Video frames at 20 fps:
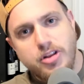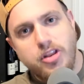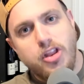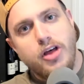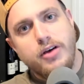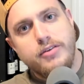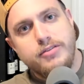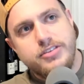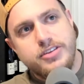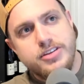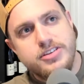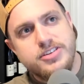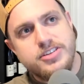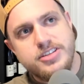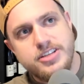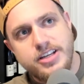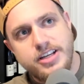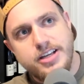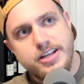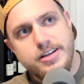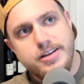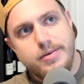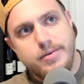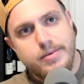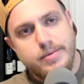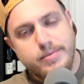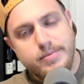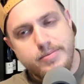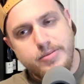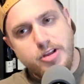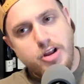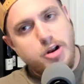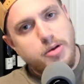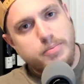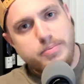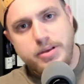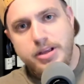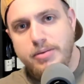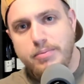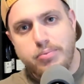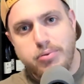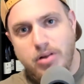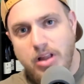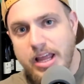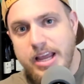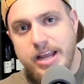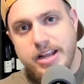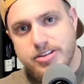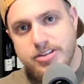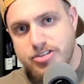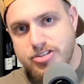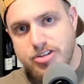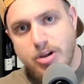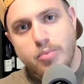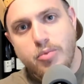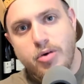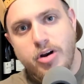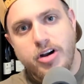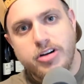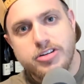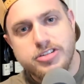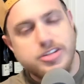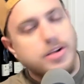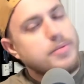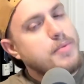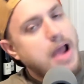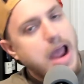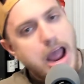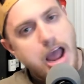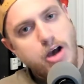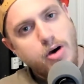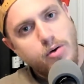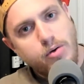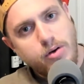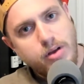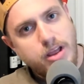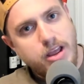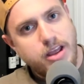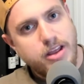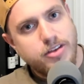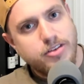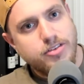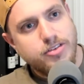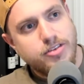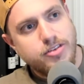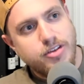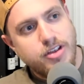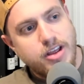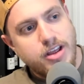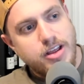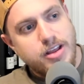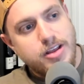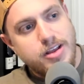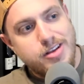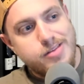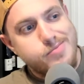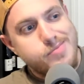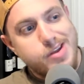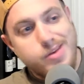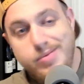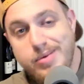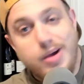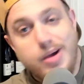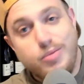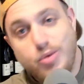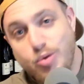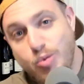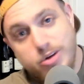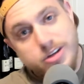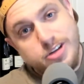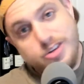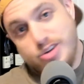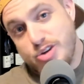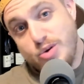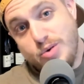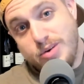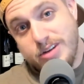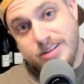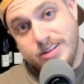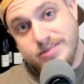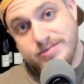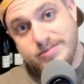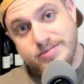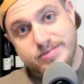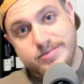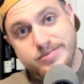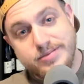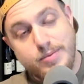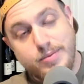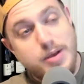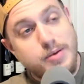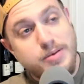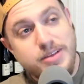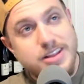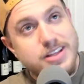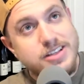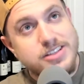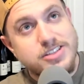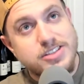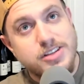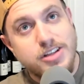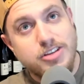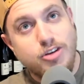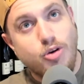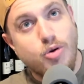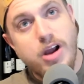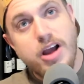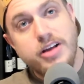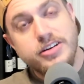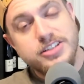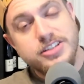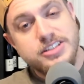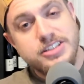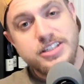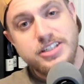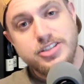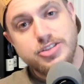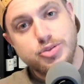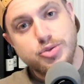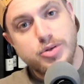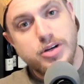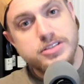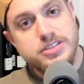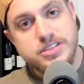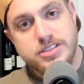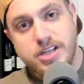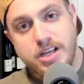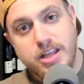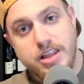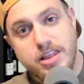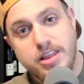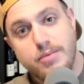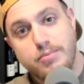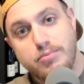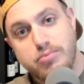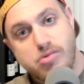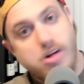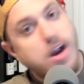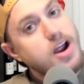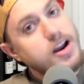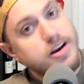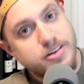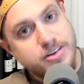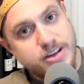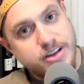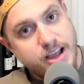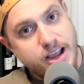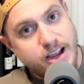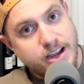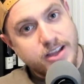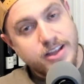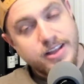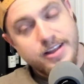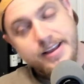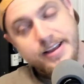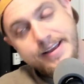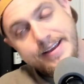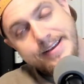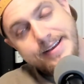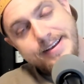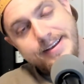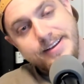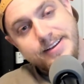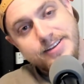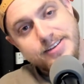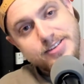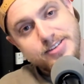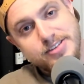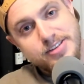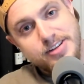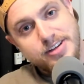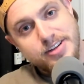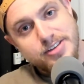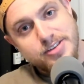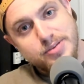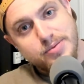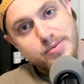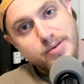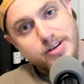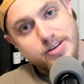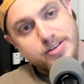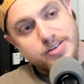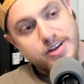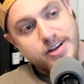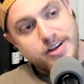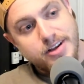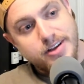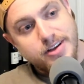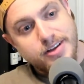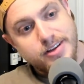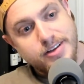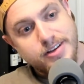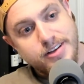love to see it, being played somewhere somehow, and maybe I'm the one to do it. Maybe this Crown of Seeds Dreadscythe Briar deck is the